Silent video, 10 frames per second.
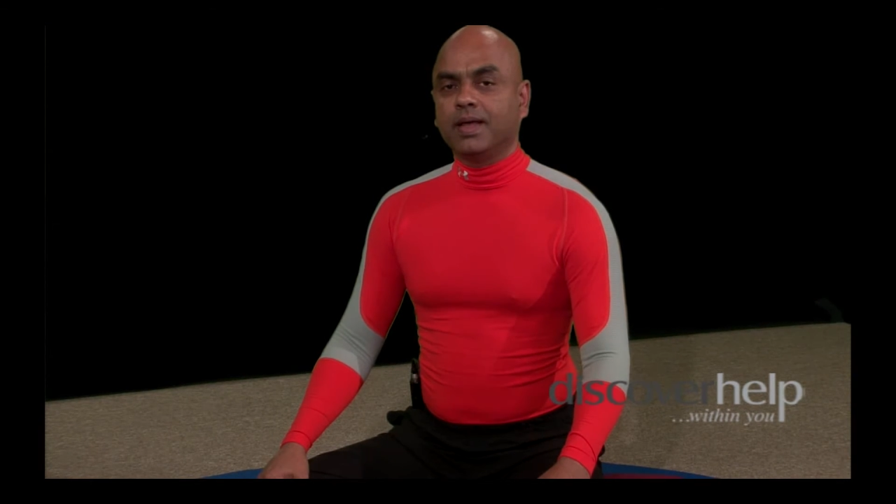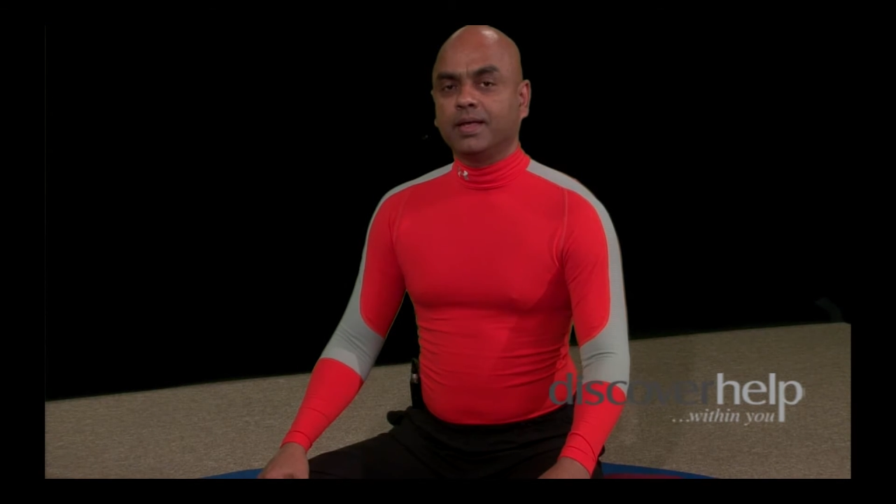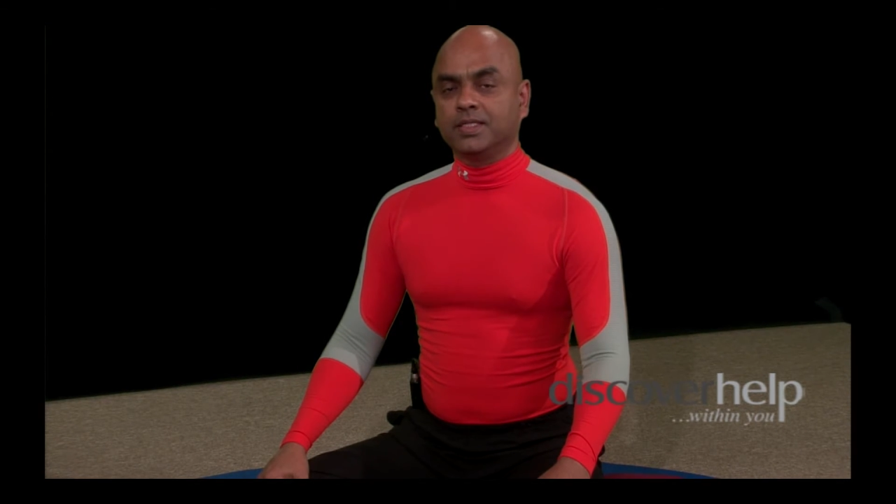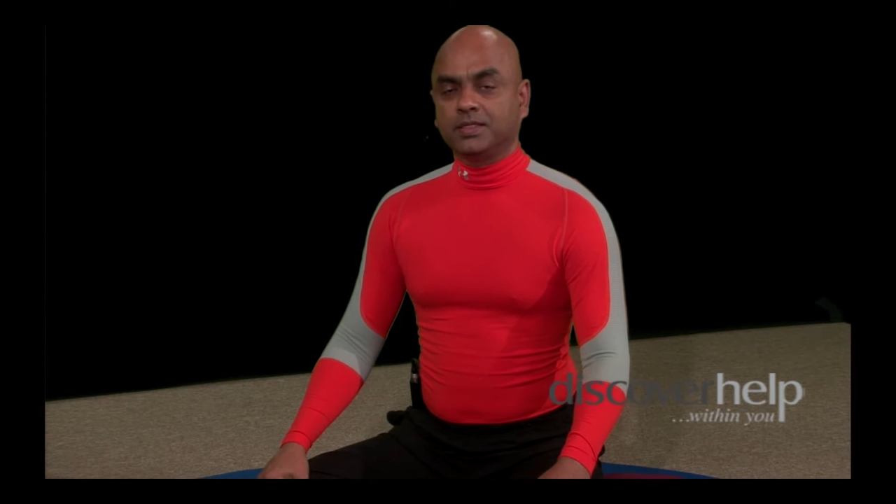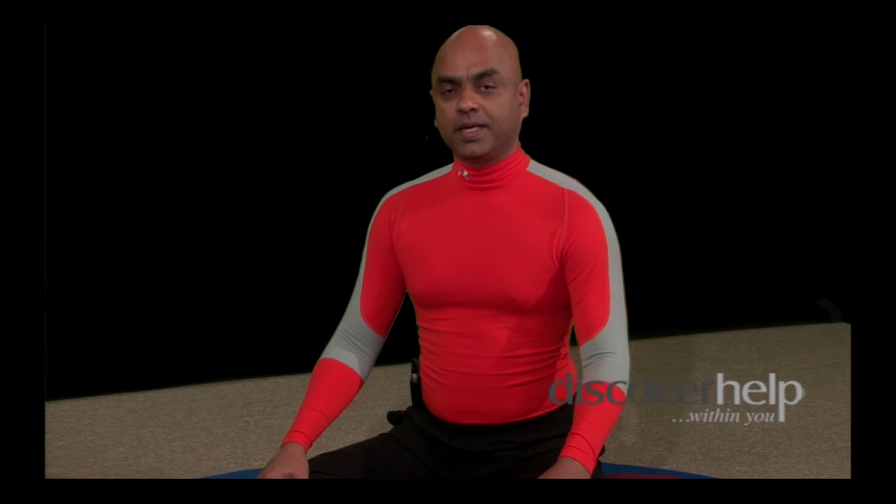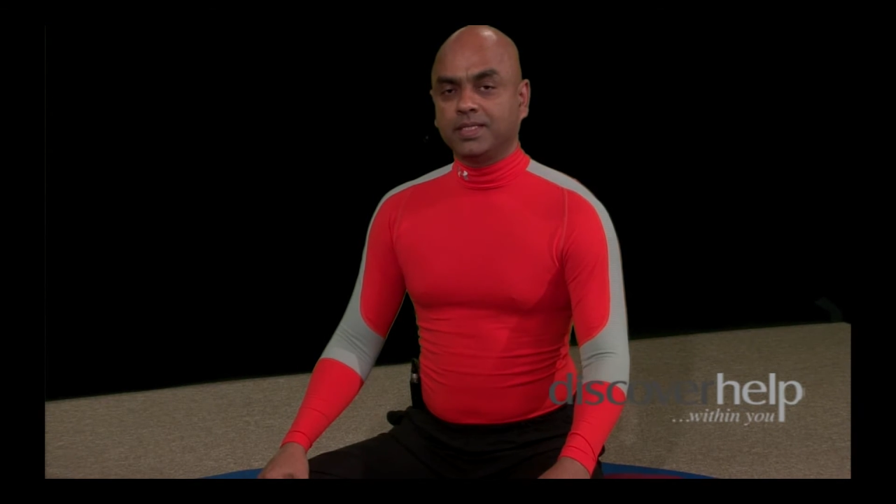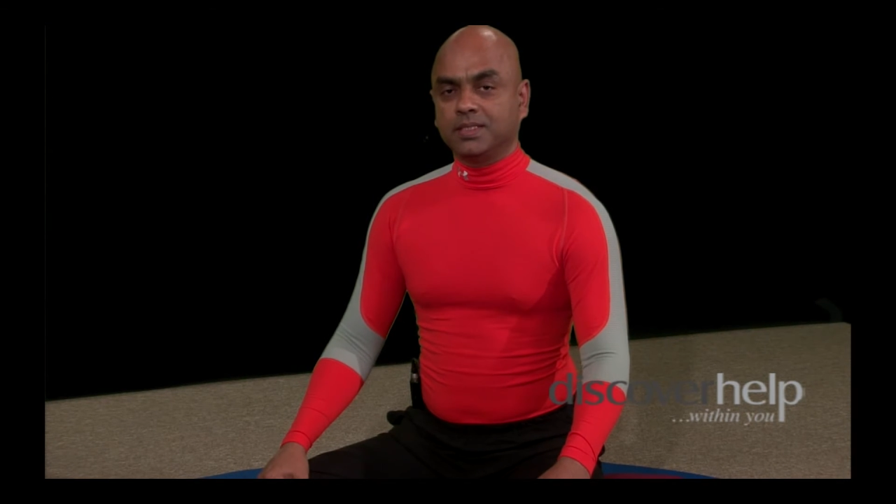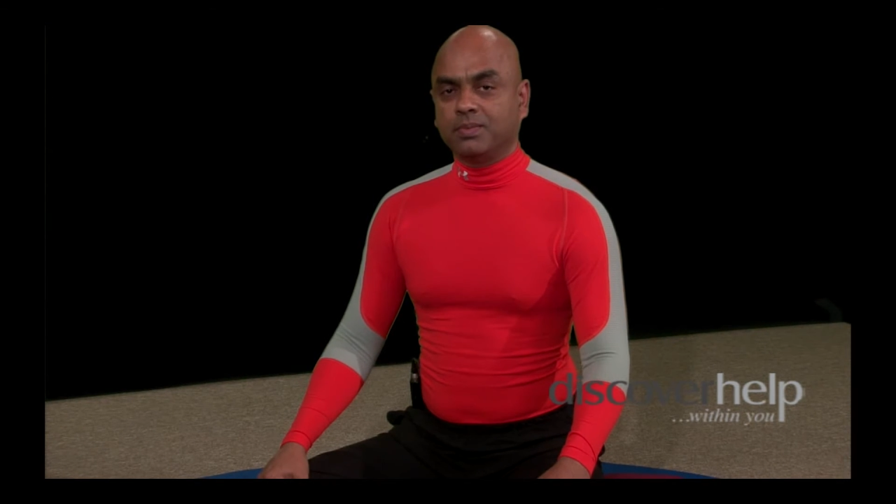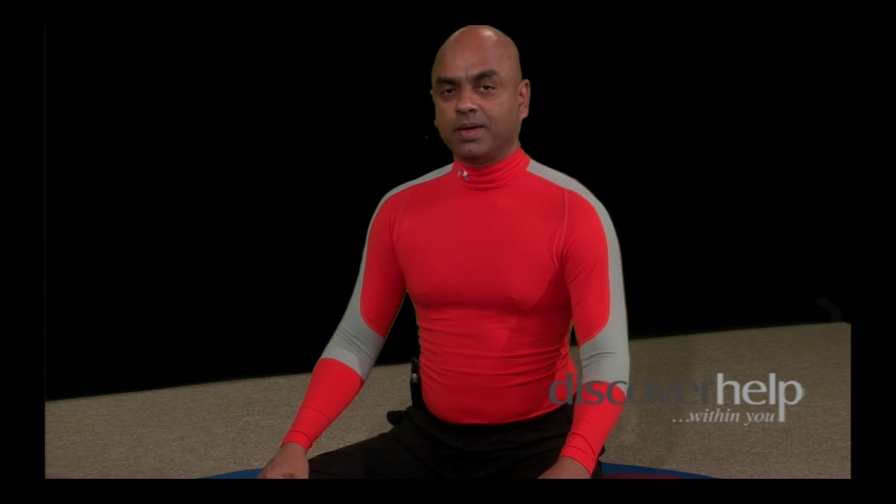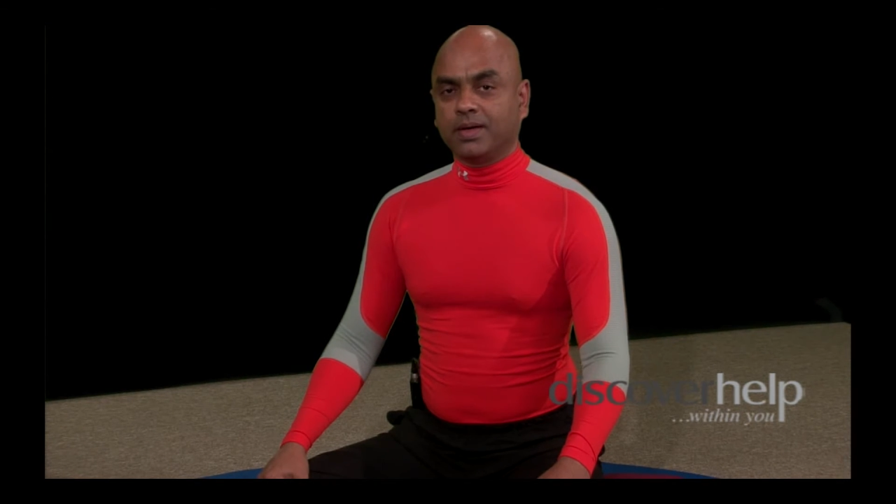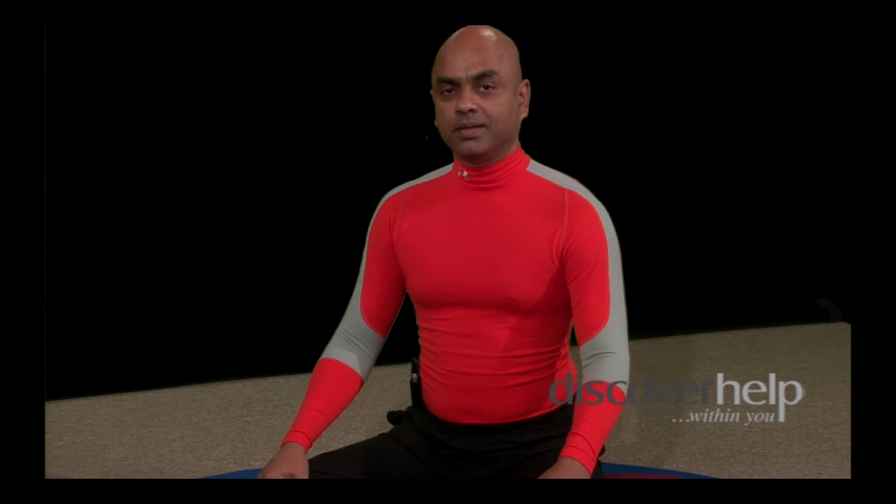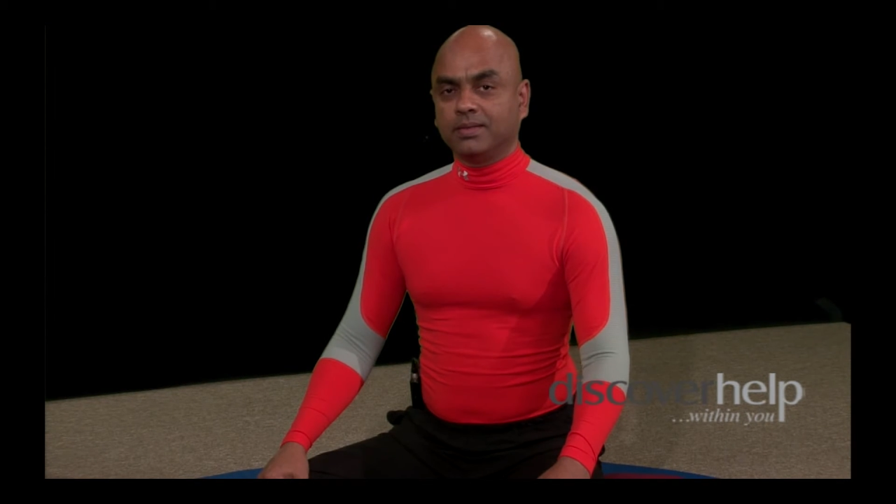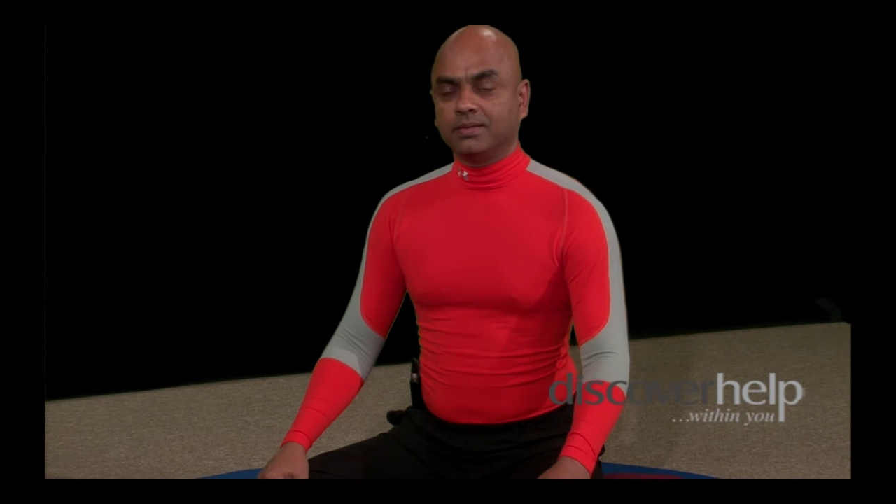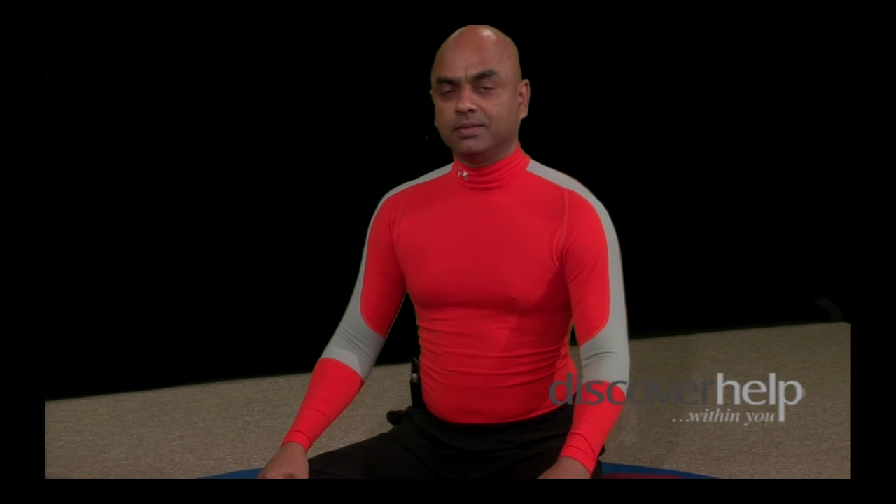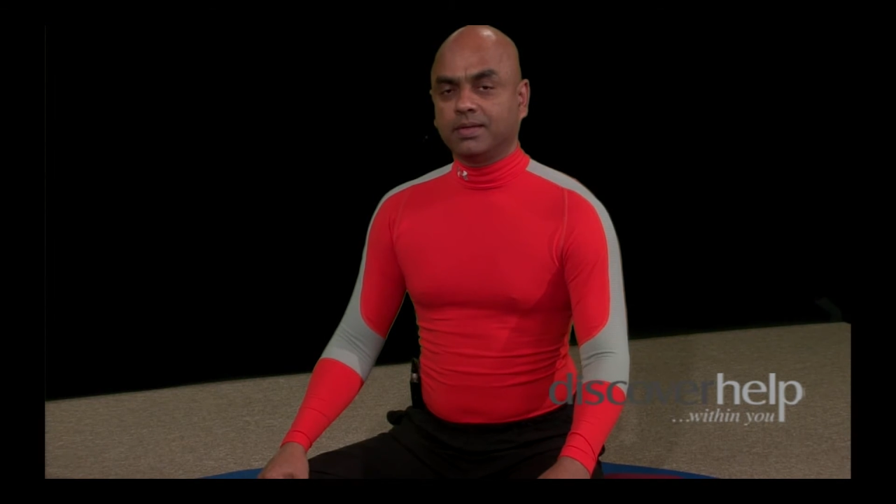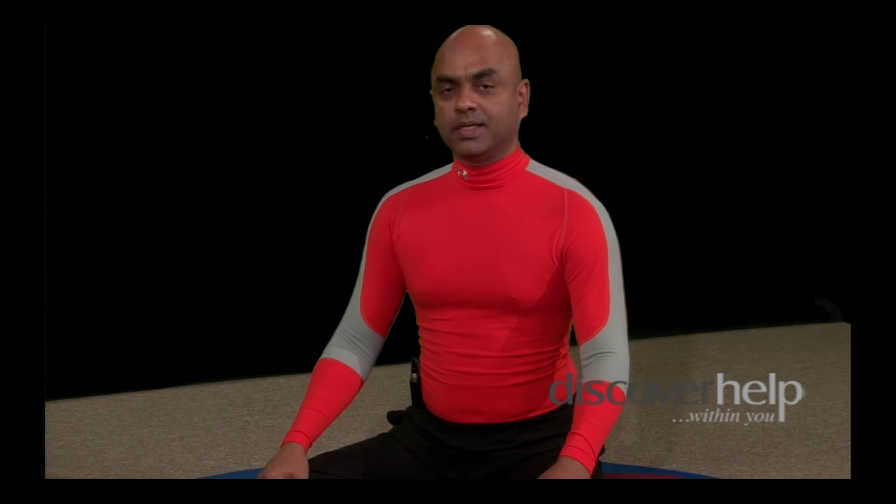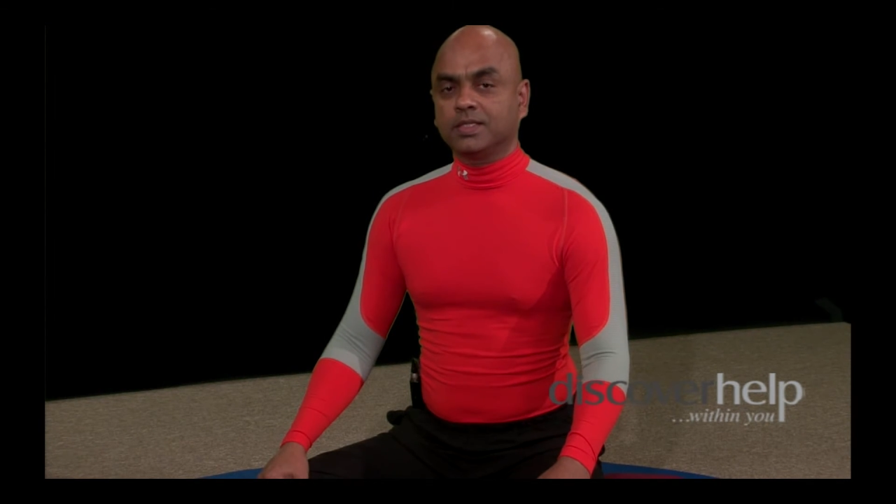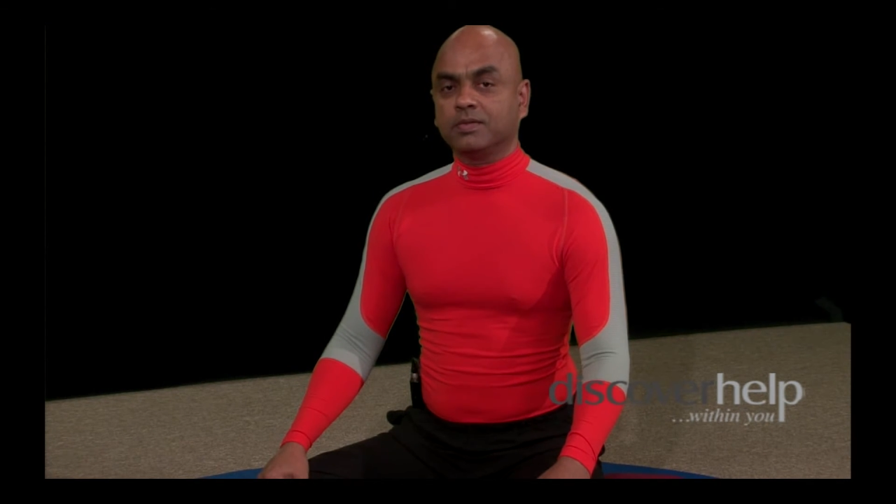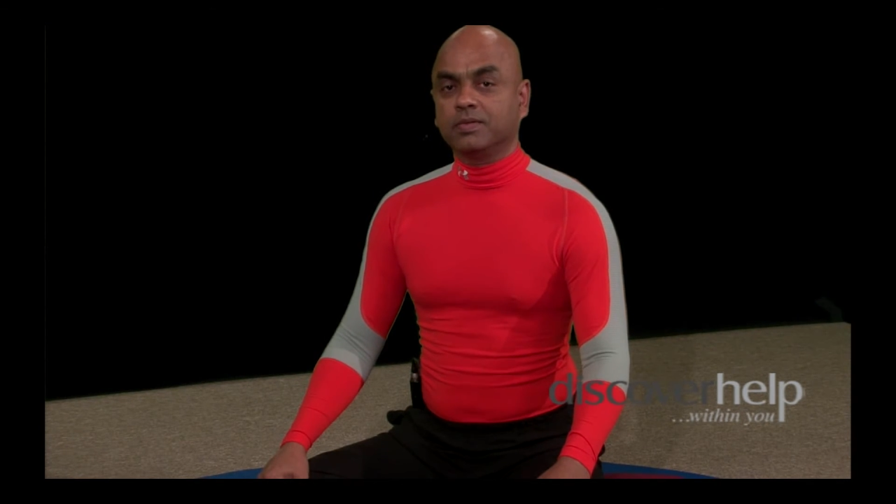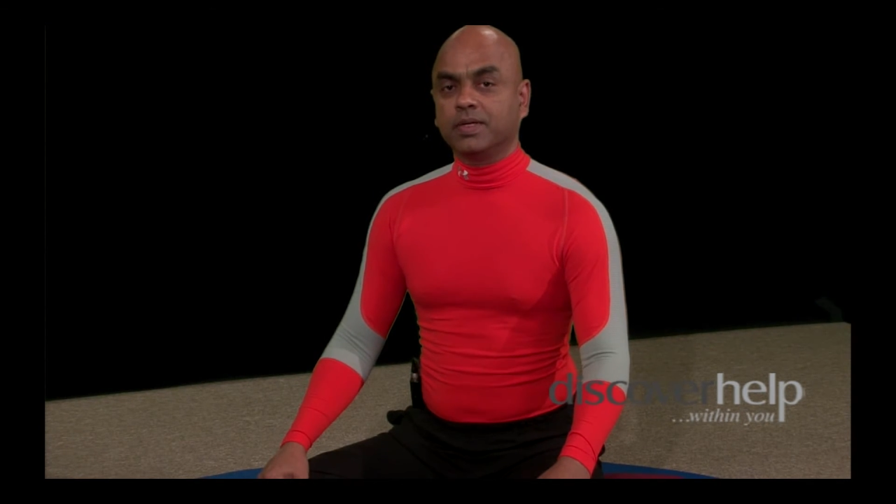and stay inspired the
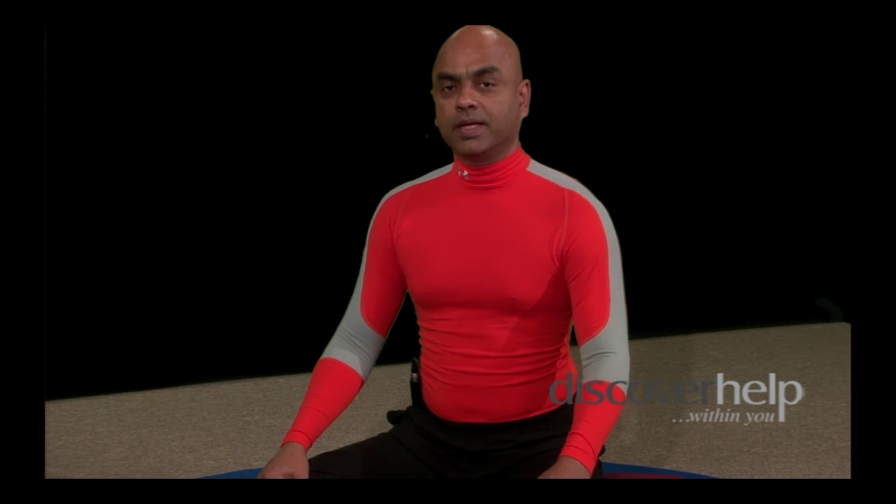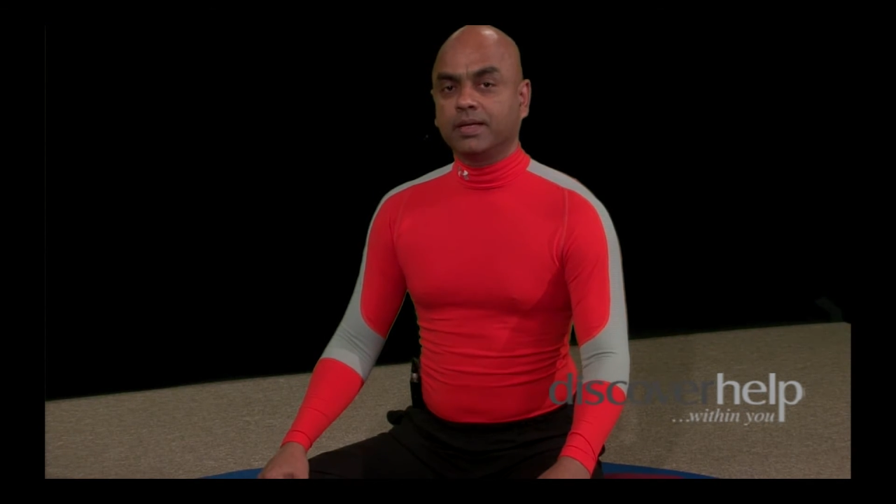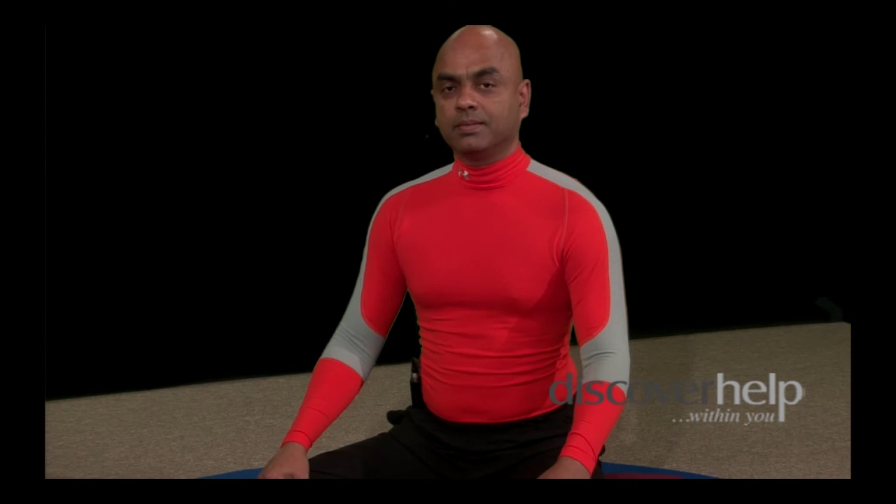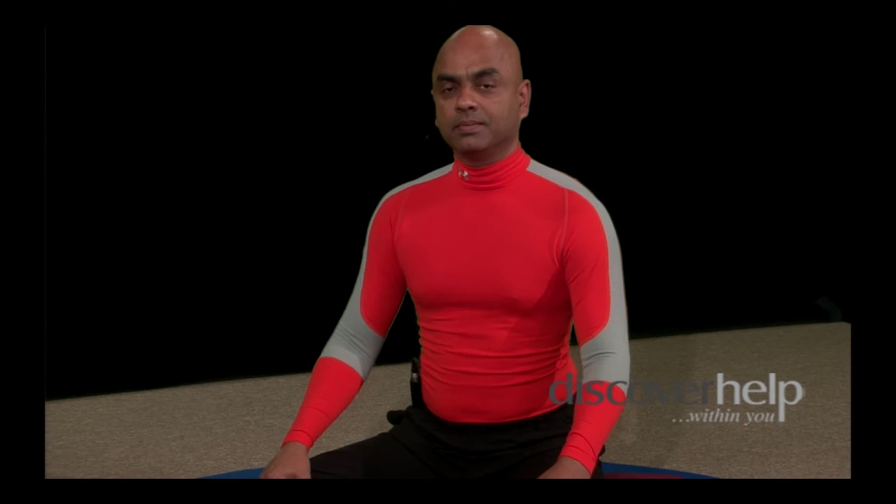rest of the day.